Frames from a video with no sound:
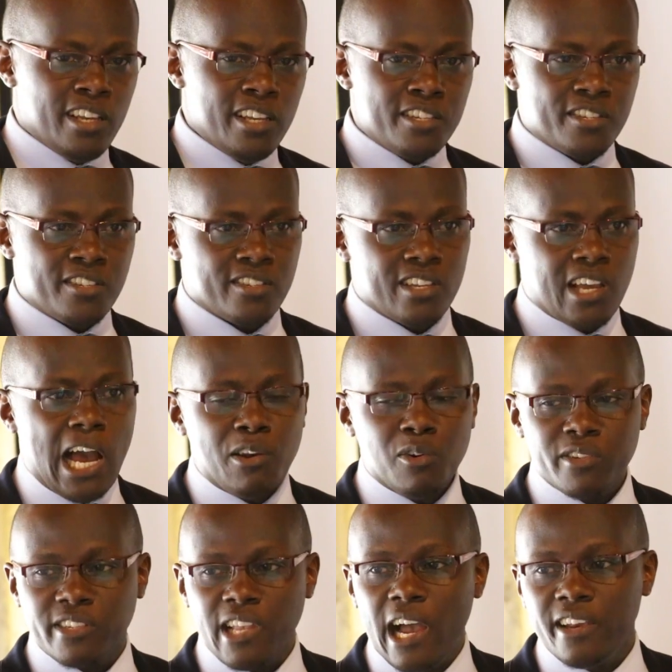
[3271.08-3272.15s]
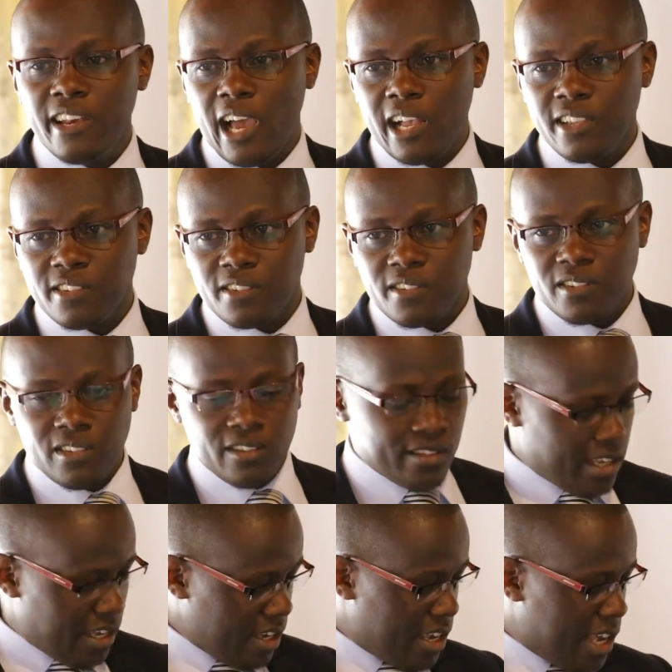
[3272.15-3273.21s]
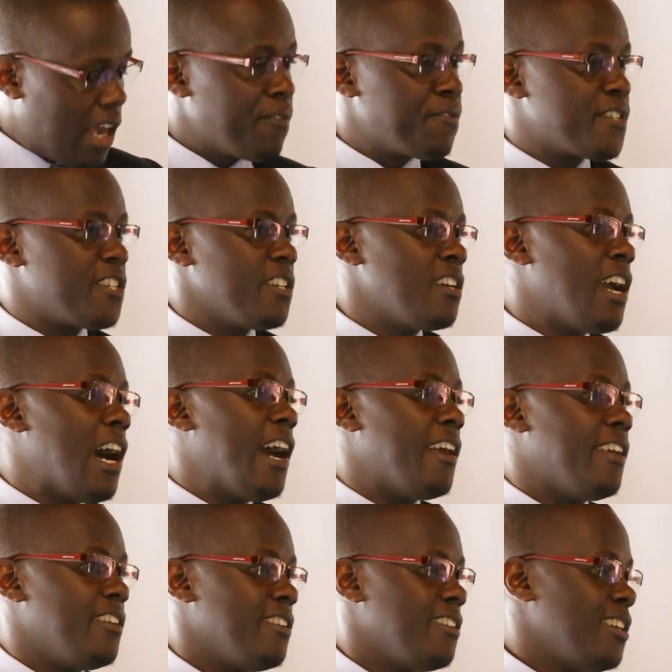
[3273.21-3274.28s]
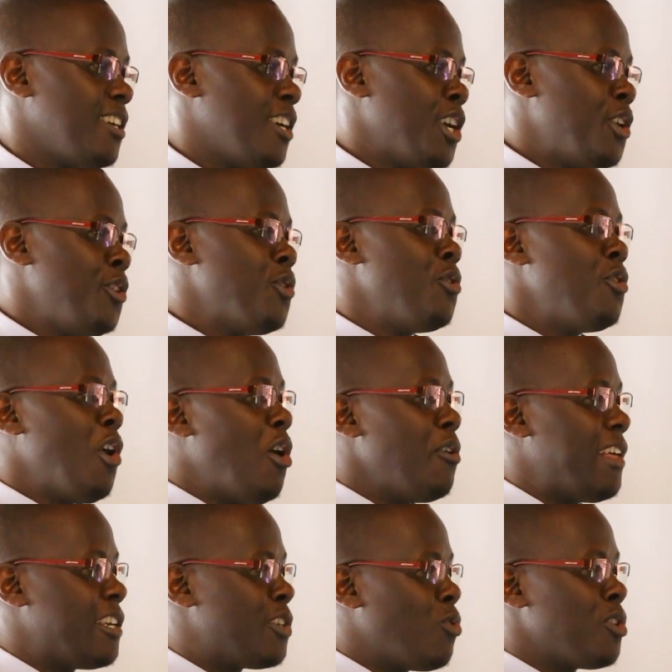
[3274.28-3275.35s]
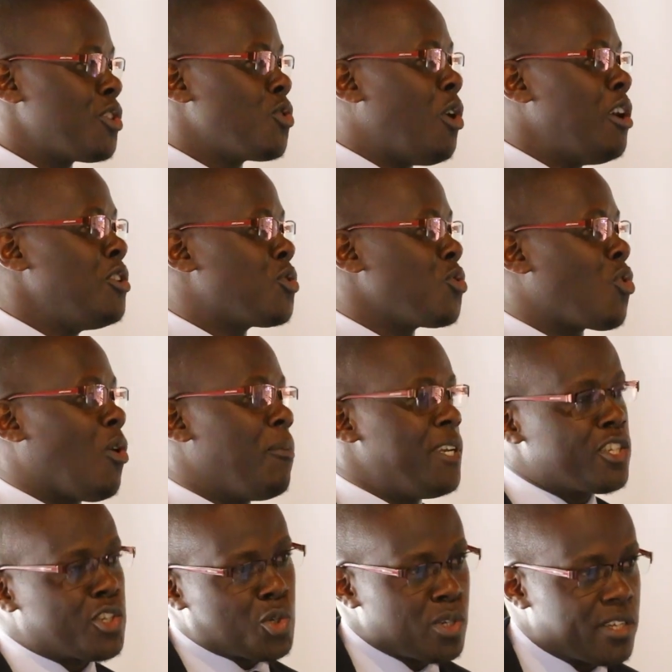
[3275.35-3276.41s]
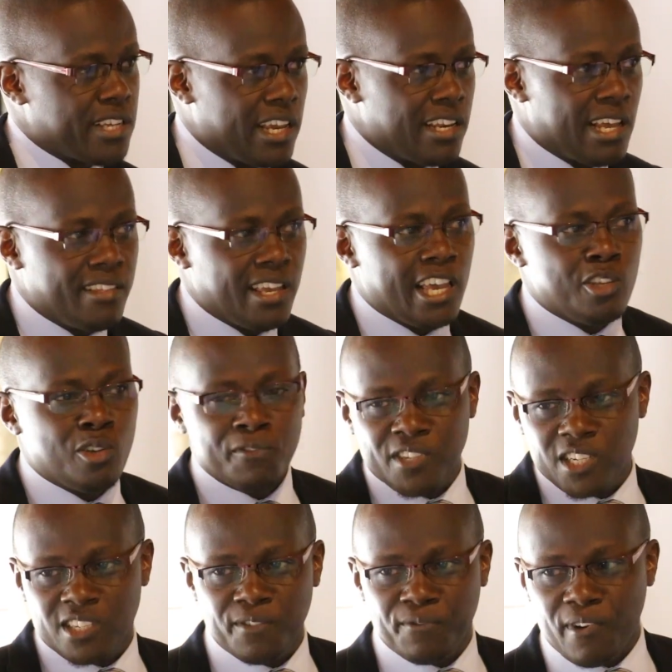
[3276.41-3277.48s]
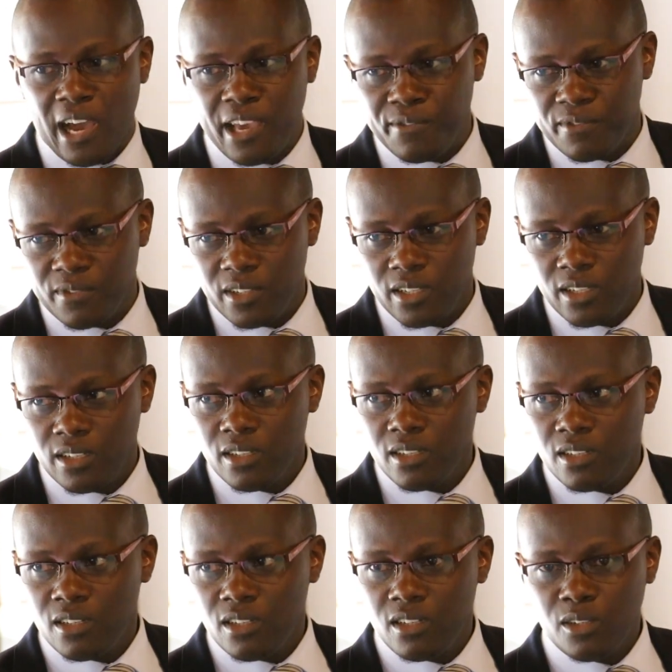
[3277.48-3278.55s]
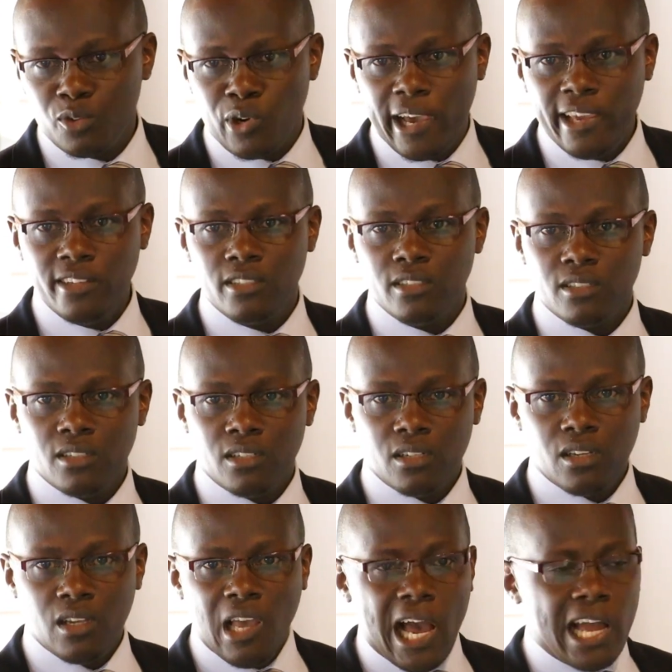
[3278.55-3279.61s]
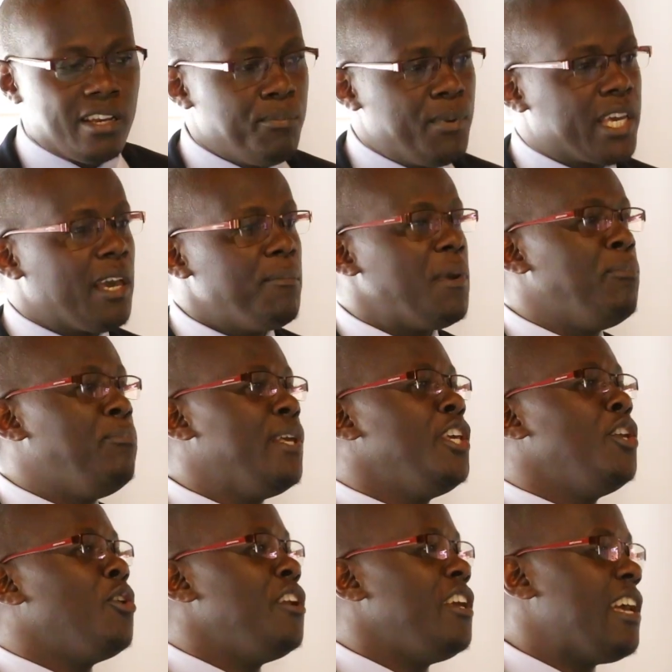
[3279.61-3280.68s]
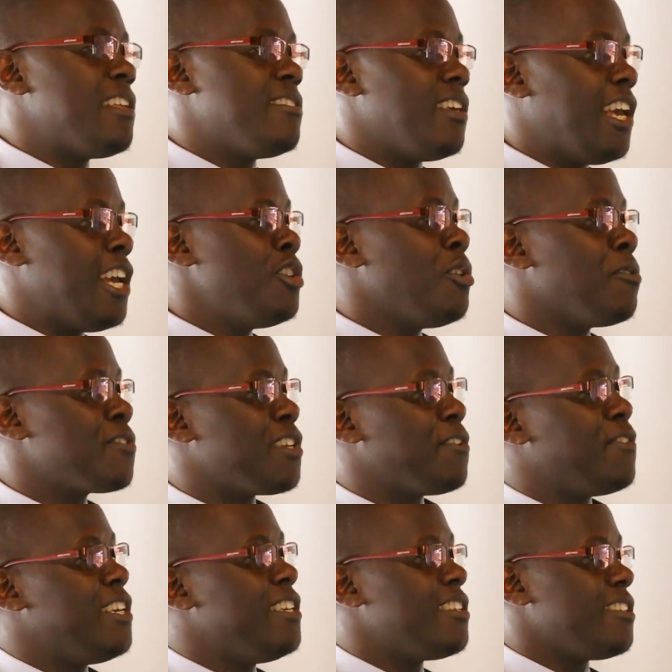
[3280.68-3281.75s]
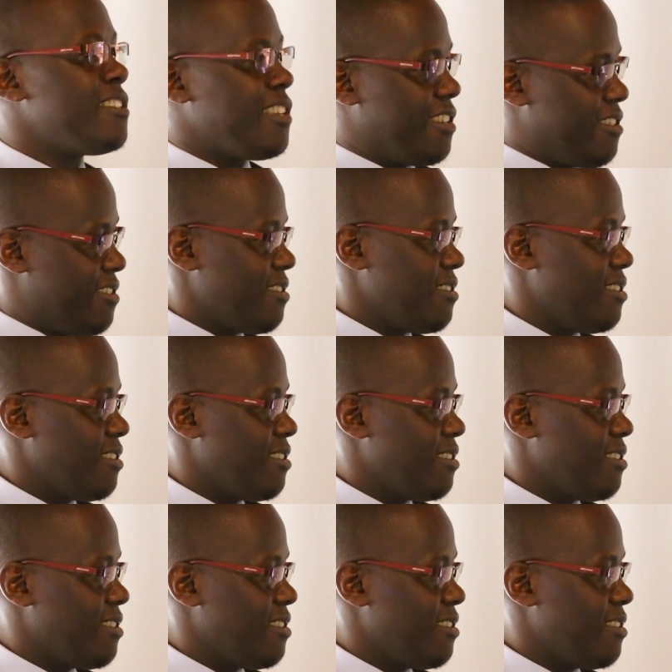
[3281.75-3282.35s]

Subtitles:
This Colonel Sanders, the KFC guy, you know that he was going to commit suicide at the age of 65, right? And he became a billionaire at the age of 76.